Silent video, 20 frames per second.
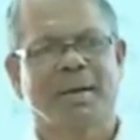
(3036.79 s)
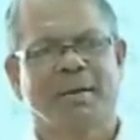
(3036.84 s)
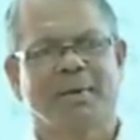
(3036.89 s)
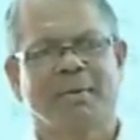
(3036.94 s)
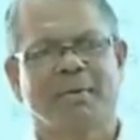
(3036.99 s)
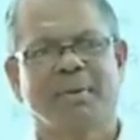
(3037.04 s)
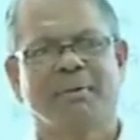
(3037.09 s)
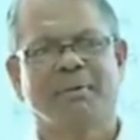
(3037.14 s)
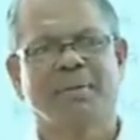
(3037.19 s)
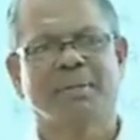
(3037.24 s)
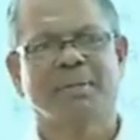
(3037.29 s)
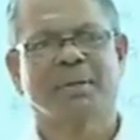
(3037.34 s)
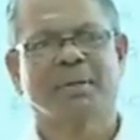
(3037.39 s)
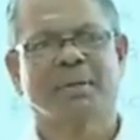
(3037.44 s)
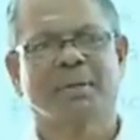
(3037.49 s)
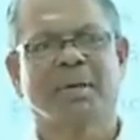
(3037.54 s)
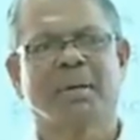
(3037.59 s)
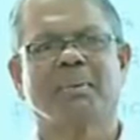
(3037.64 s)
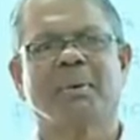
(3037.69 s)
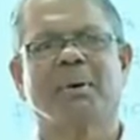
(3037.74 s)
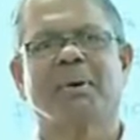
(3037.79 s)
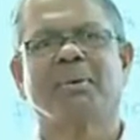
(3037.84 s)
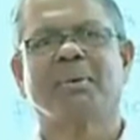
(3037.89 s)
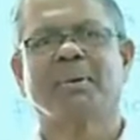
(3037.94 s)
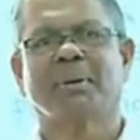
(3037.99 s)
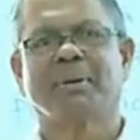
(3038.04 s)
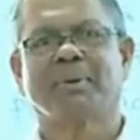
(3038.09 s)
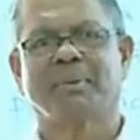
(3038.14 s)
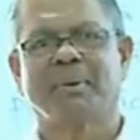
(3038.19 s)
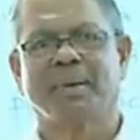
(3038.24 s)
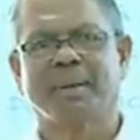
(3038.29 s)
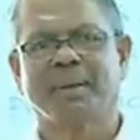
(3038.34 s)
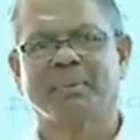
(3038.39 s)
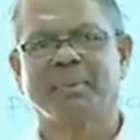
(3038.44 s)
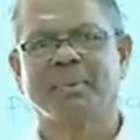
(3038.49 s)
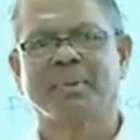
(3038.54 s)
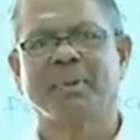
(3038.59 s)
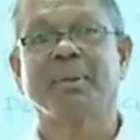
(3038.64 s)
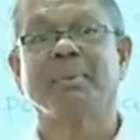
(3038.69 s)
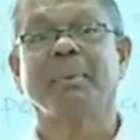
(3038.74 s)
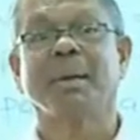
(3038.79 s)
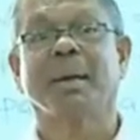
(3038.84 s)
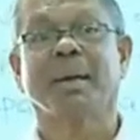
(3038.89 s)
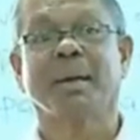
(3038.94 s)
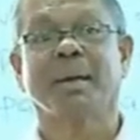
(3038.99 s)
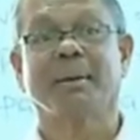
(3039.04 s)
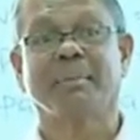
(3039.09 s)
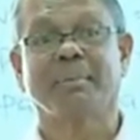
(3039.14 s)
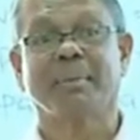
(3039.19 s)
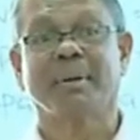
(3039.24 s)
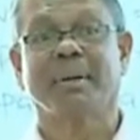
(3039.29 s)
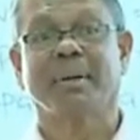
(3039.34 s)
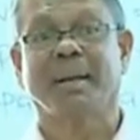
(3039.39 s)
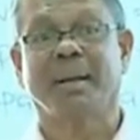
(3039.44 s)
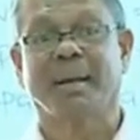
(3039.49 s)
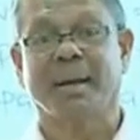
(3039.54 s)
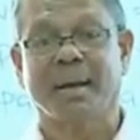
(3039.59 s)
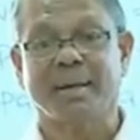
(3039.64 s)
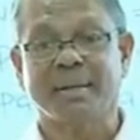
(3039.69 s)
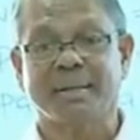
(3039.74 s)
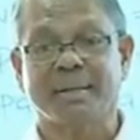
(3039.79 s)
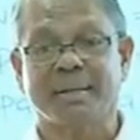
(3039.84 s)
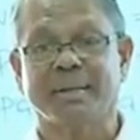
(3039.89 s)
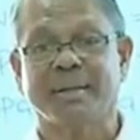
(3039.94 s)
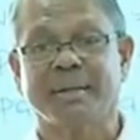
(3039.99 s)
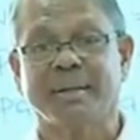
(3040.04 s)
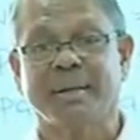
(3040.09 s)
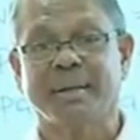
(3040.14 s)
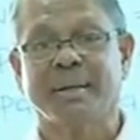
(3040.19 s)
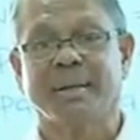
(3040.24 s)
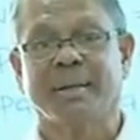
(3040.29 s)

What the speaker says: Now, when we talk about when the Buddha became enlightened,